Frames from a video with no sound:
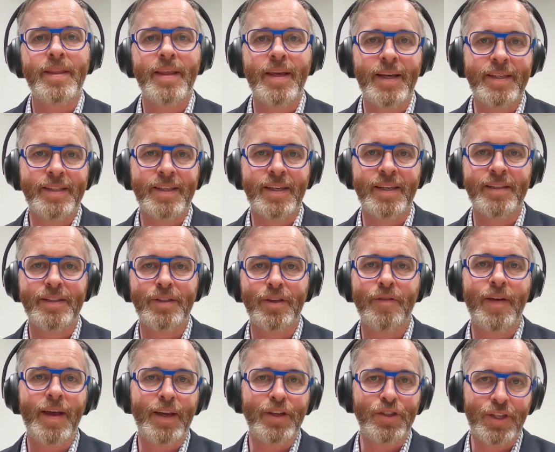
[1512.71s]
there's a sort
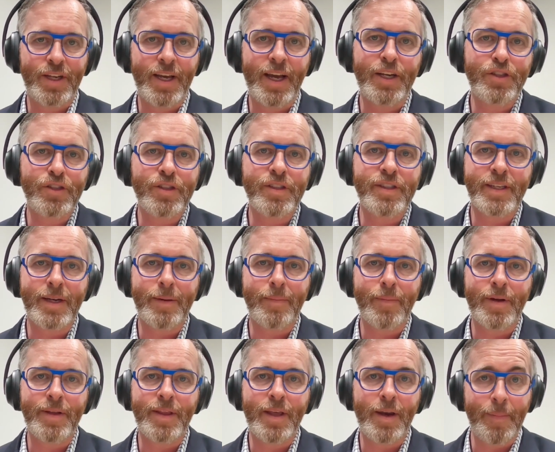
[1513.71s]
of education
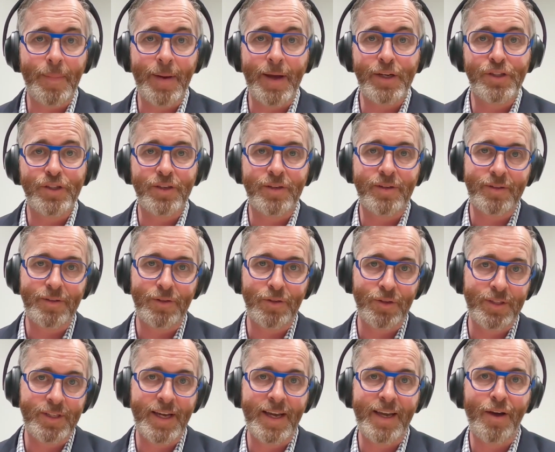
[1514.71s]
summary that a patient
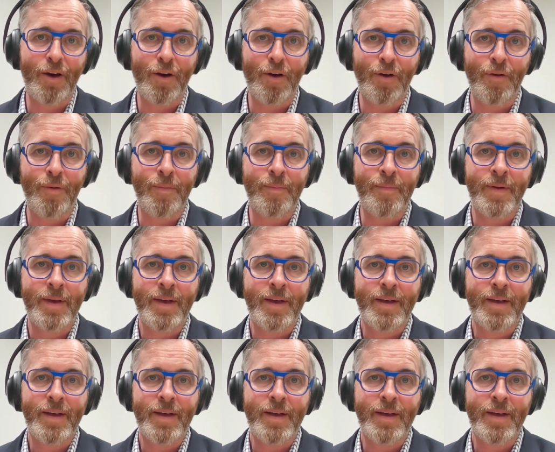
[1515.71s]
could take home